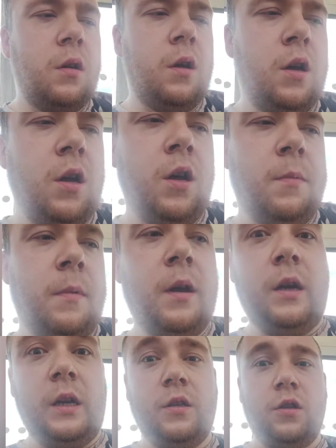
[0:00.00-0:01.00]
I
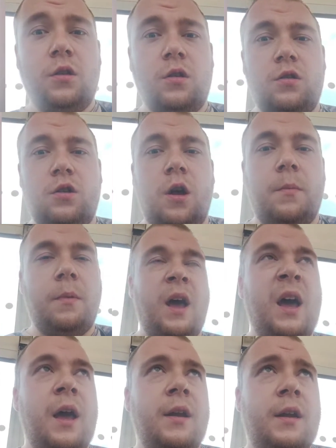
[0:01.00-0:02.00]
need to stop
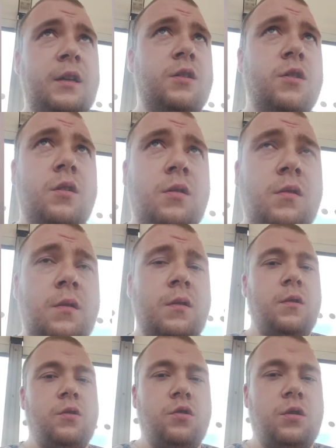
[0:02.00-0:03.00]
that. I need to
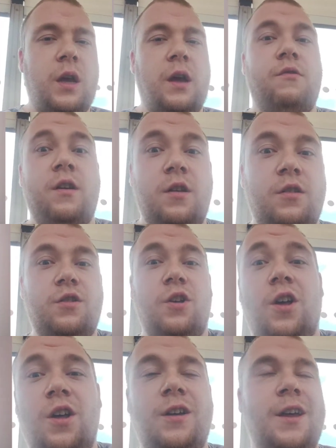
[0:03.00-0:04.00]
just carry on
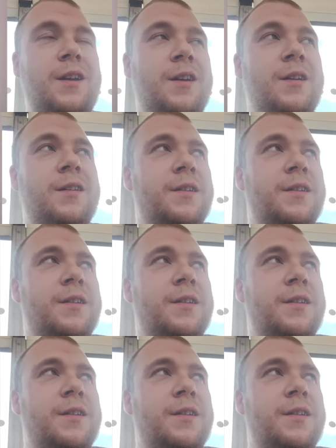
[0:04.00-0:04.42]
talking.